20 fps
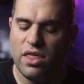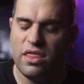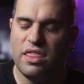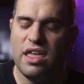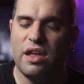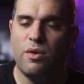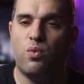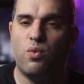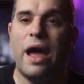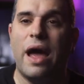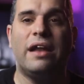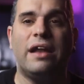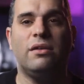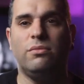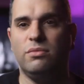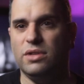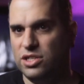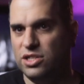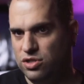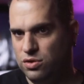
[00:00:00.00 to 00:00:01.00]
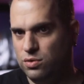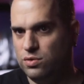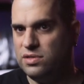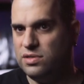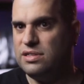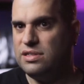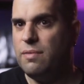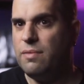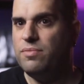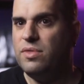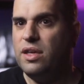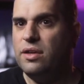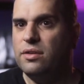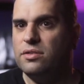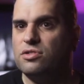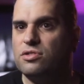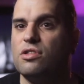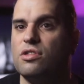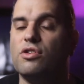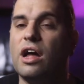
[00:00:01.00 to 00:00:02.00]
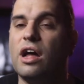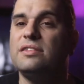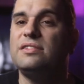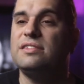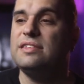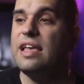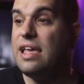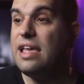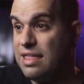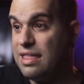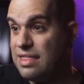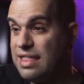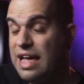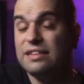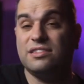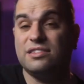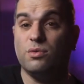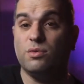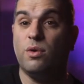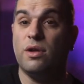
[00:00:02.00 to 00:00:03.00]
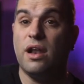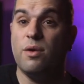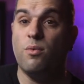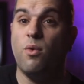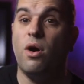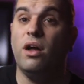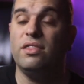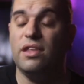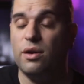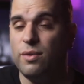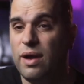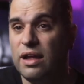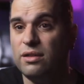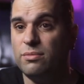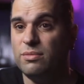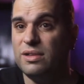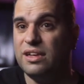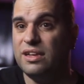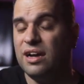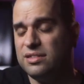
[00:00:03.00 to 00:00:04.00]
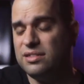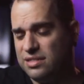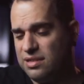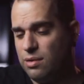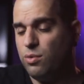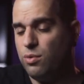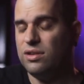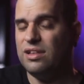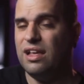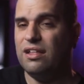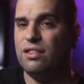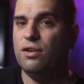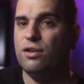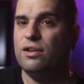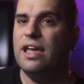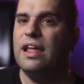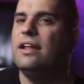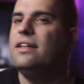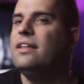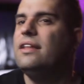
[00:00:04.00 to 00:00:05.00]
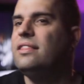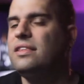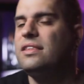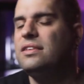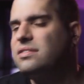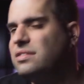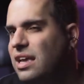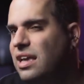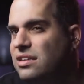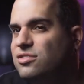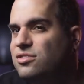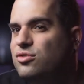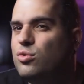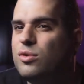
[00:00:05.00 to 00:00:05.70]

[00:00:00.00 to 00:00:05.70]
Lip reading: they randomly choose something. So they're not saying that's the one I want. They randomly cut somewhere and they look at it. In this case, you